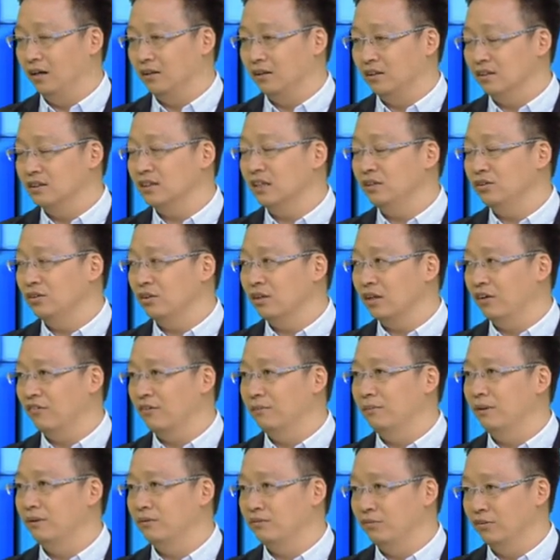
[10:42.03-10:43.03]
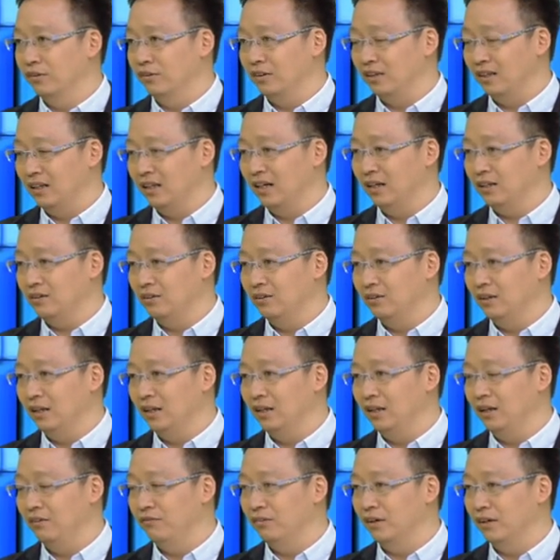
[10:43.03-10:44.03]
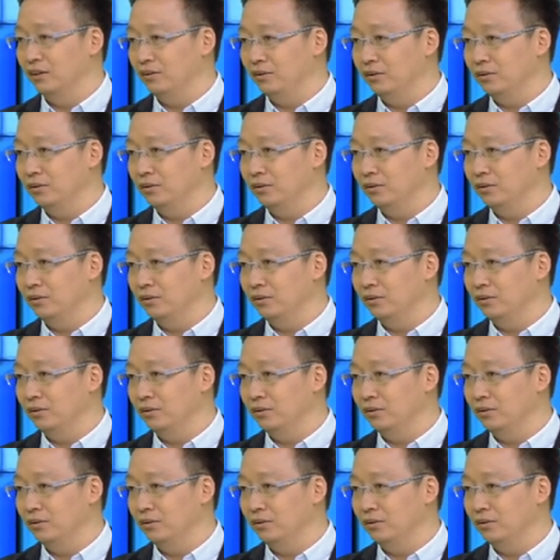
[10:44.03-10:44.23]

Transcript: the central government would like to deliver.